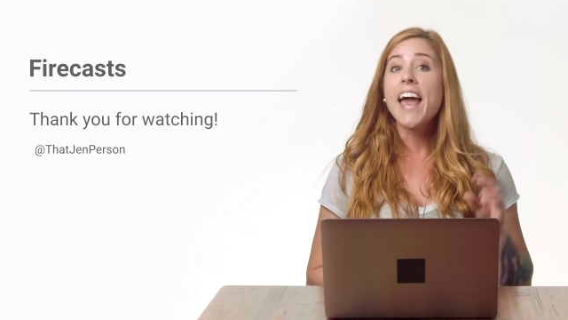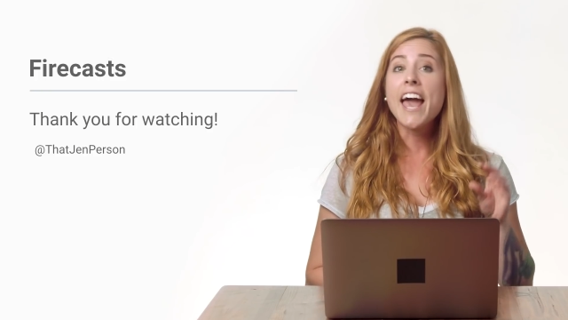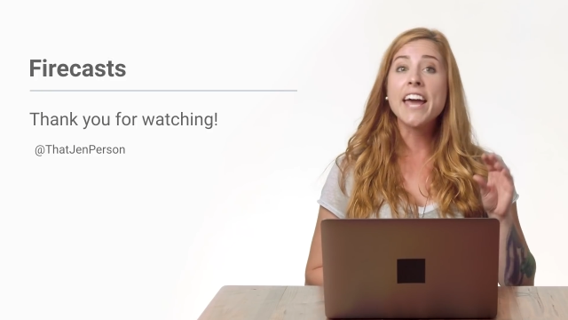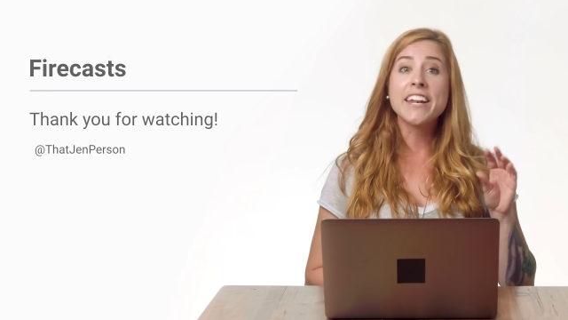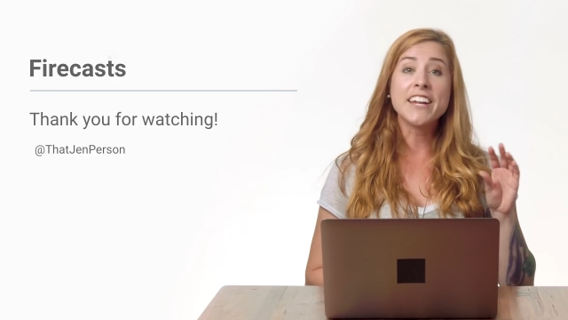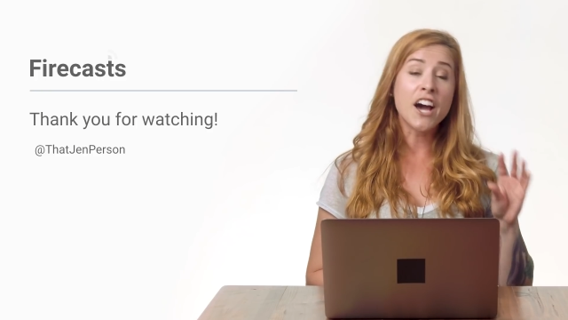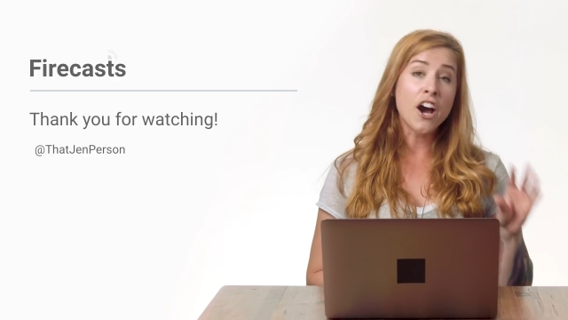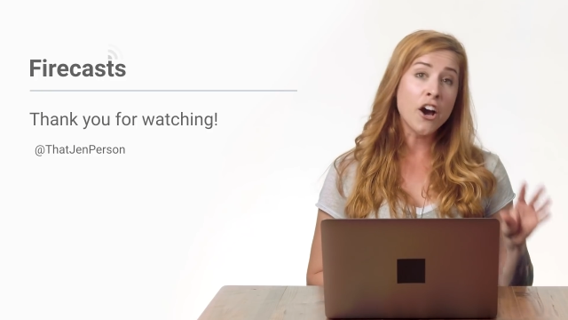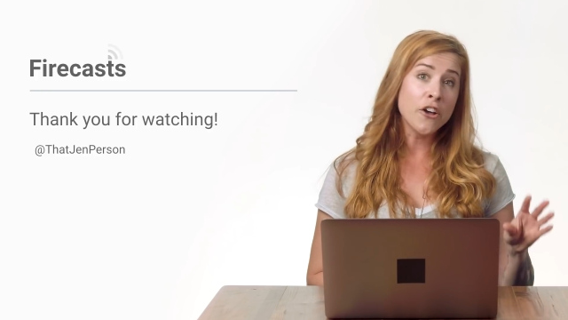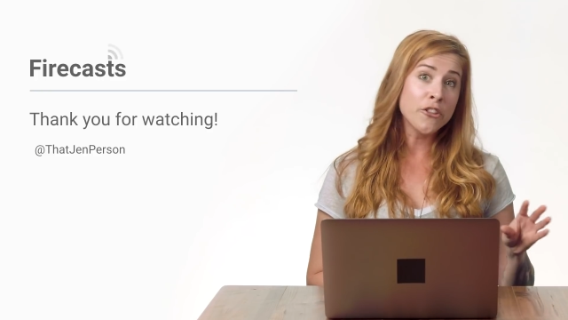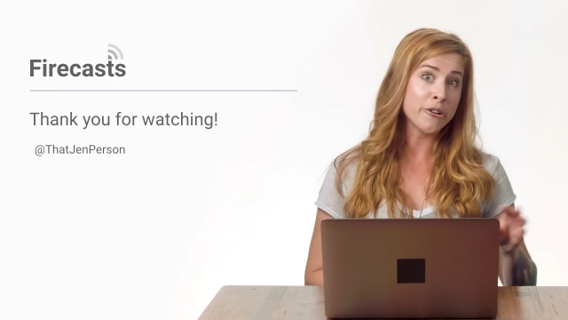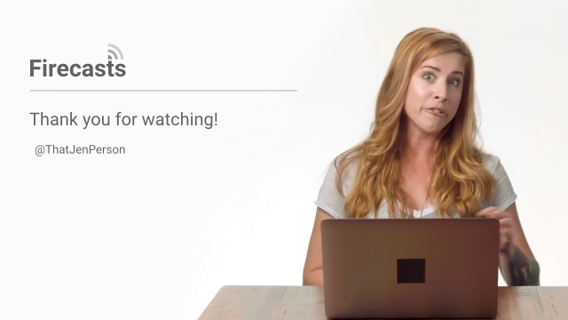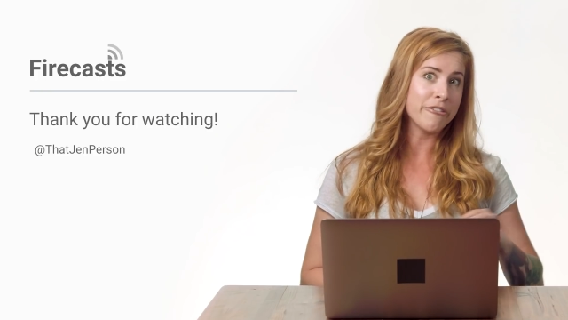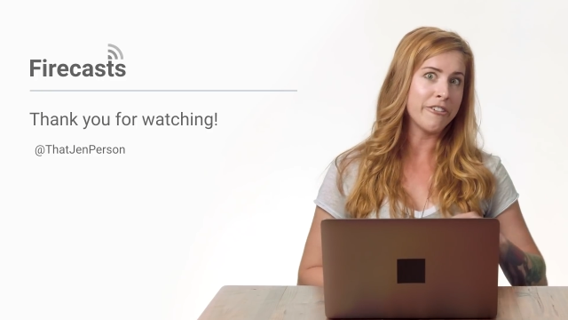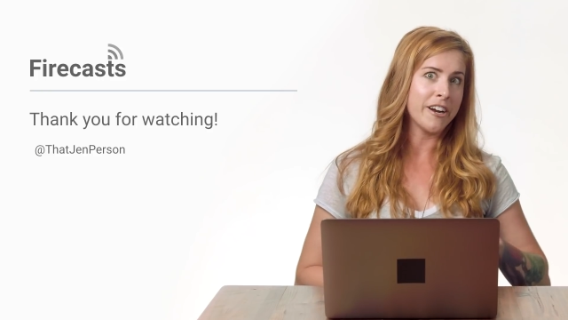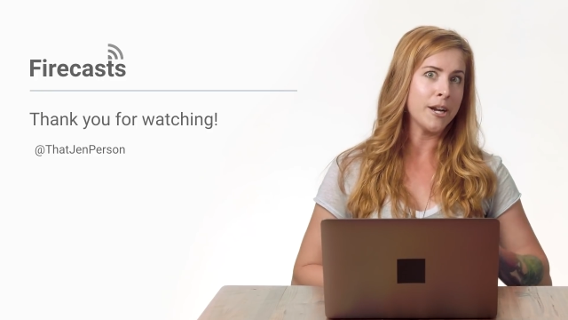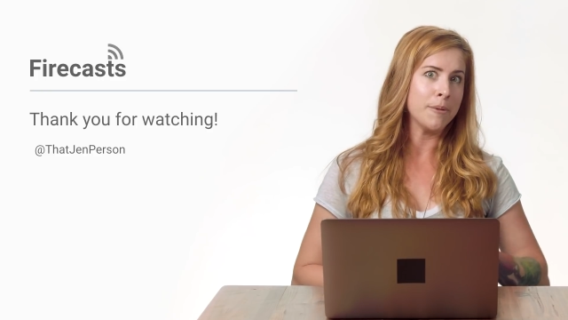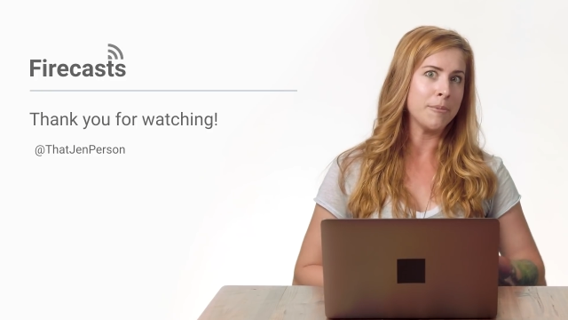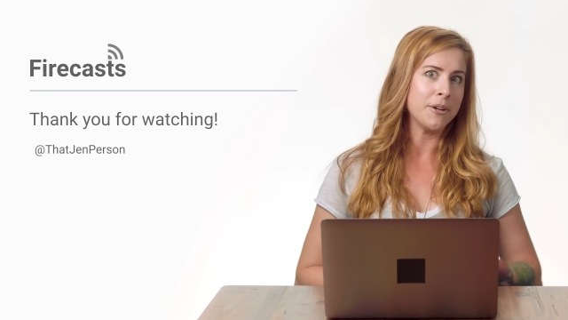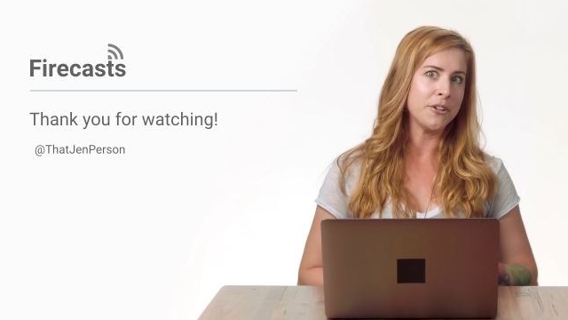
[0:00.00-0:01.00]
and other
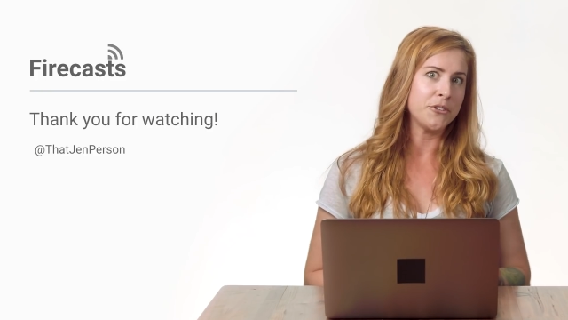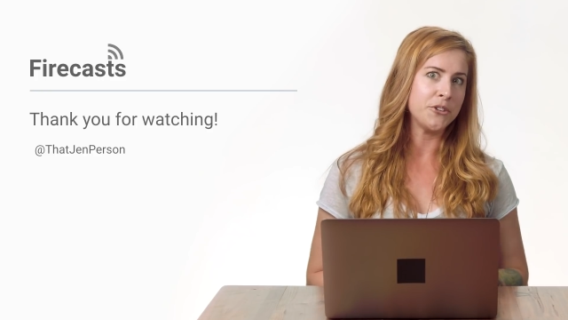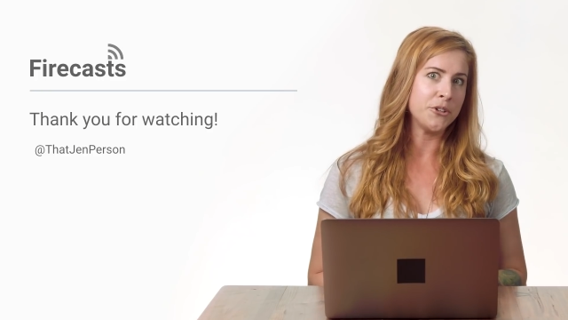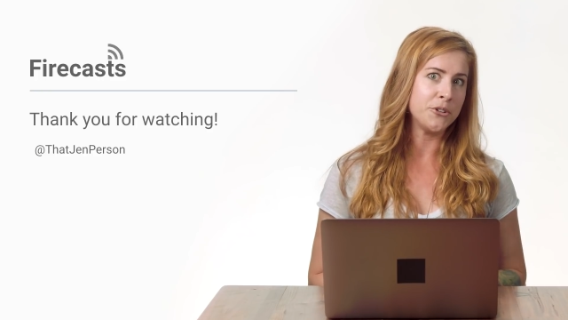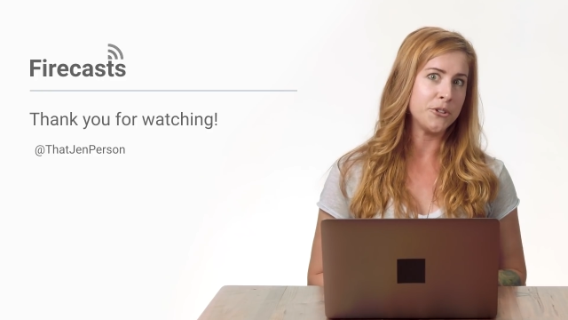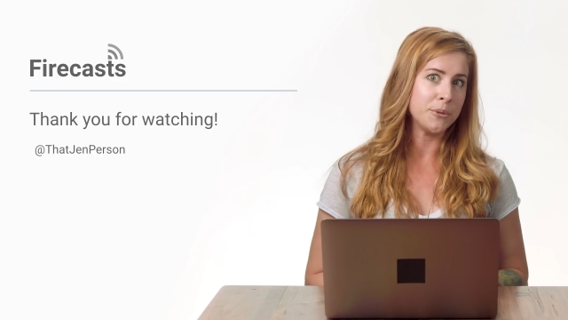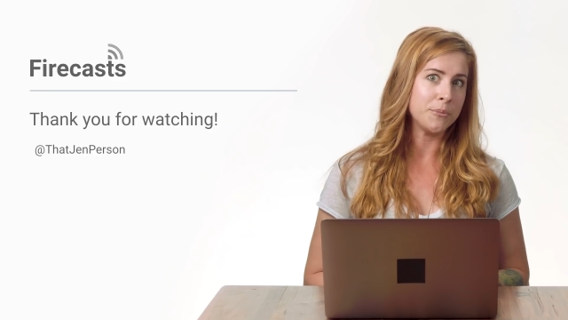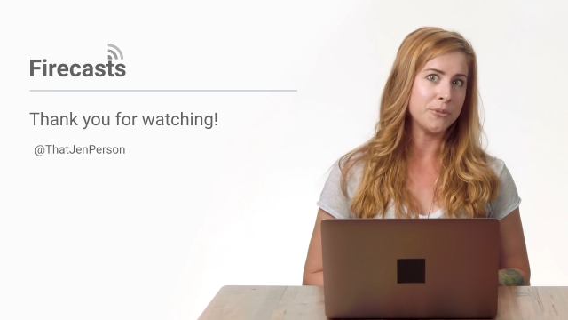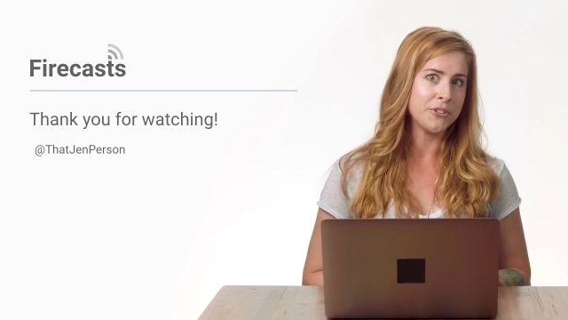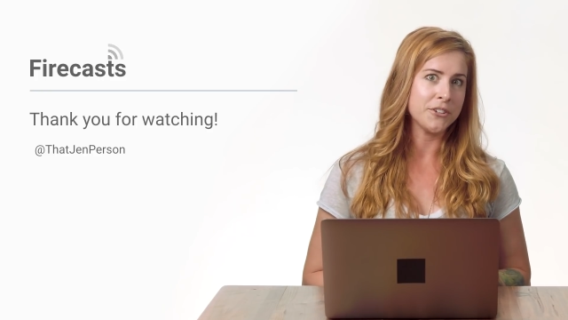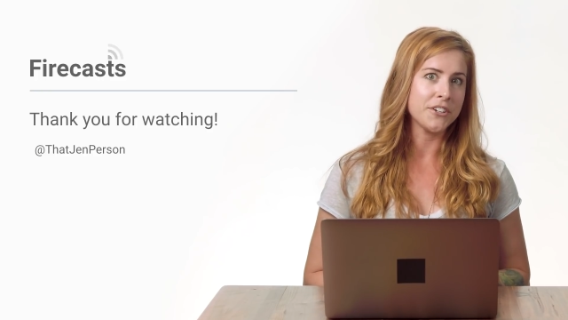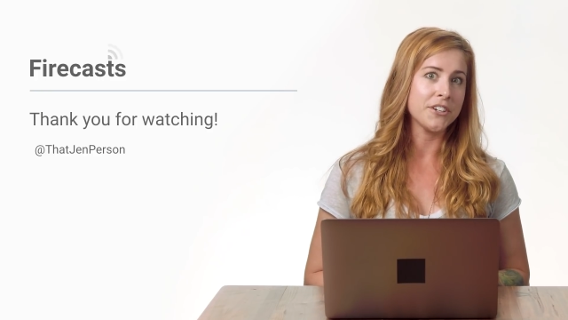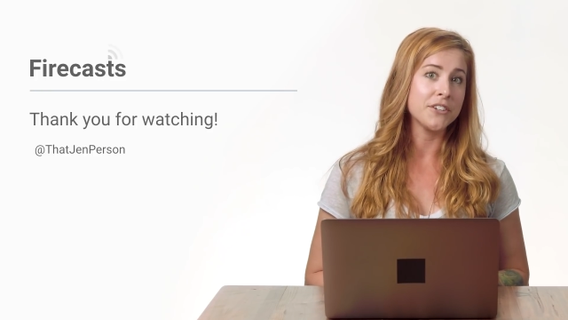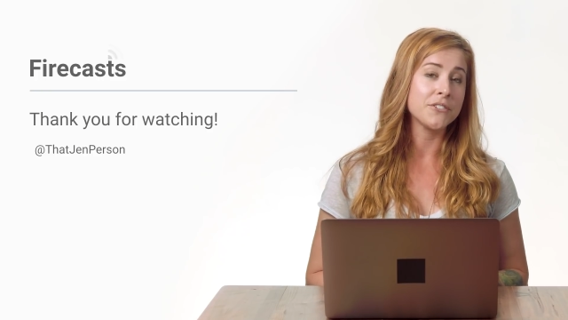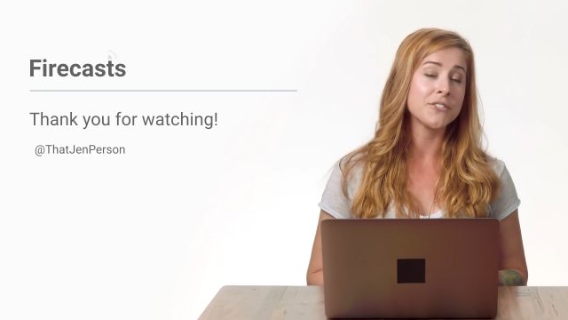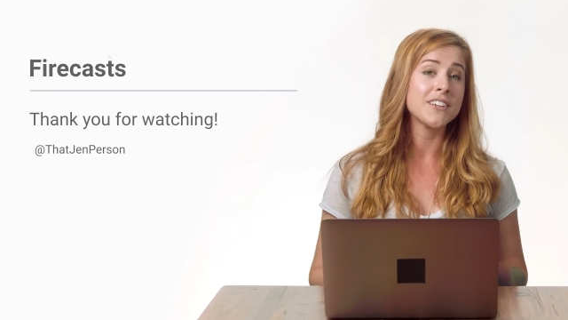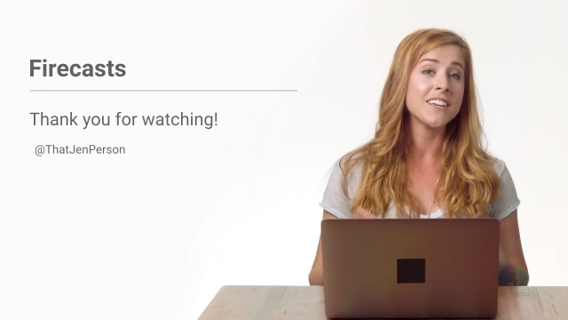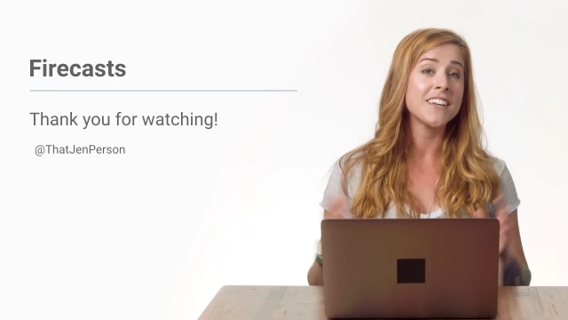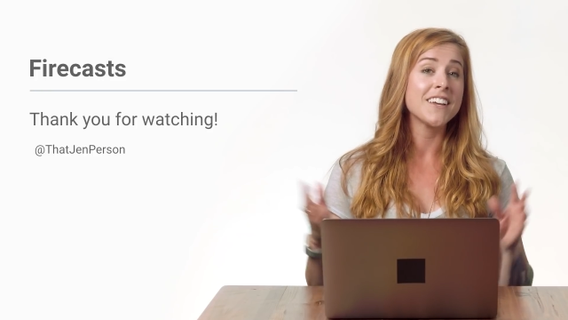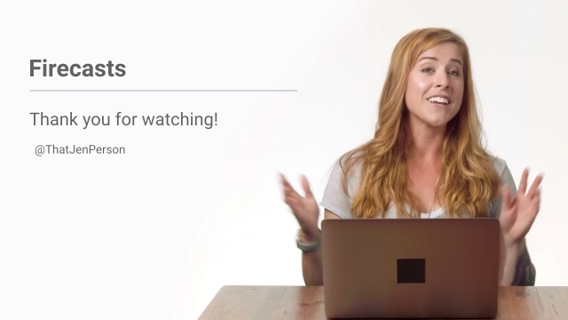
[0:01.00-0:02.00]
Firebase YouTube
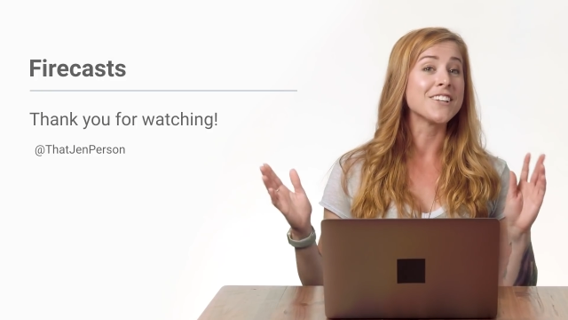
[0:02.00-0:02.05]
series,